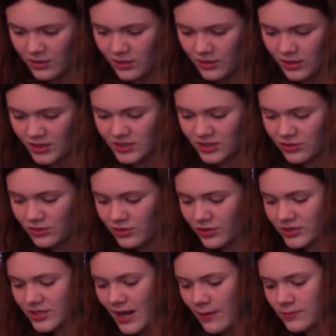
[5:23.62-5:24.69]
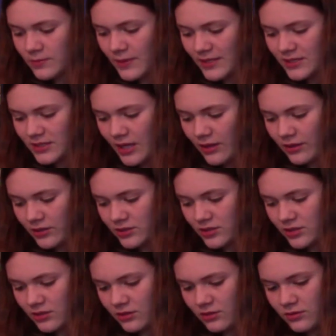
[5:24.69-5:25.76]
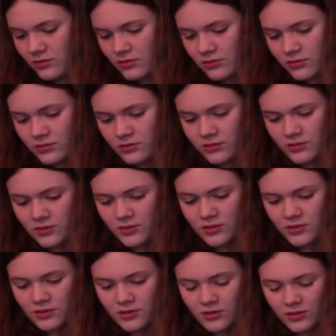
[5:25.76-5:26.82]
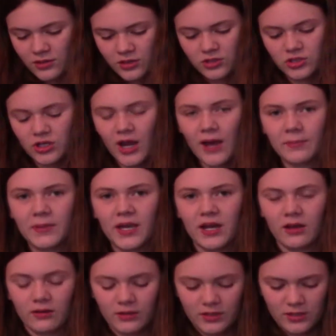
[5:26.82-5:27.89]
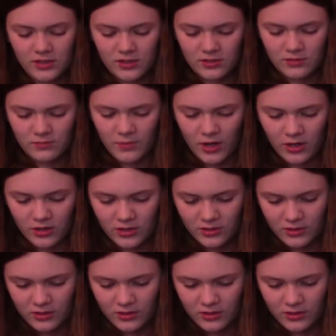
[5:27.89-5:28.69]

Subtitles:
It's a New York Times bestseller too. Good job, Carolyn and Mark.